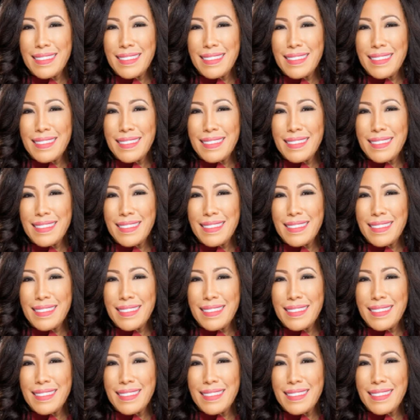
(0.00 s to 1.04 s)

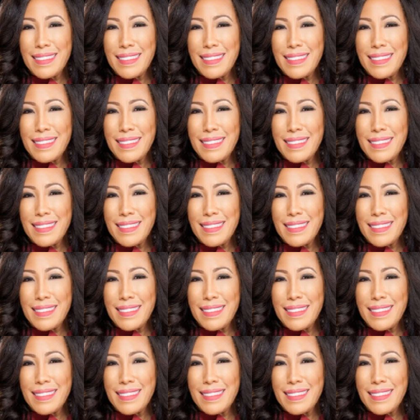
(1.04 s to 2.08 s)

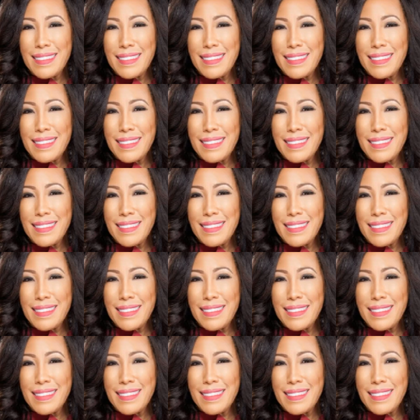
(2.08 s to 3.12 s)

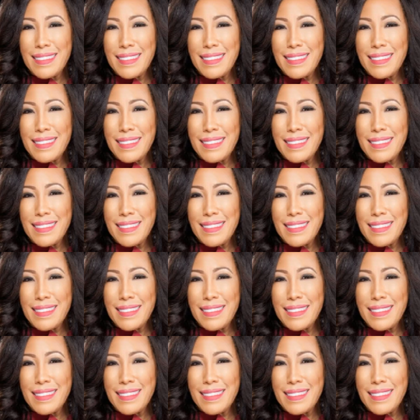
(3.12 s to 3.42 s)
This is a still picture; no speech is visible.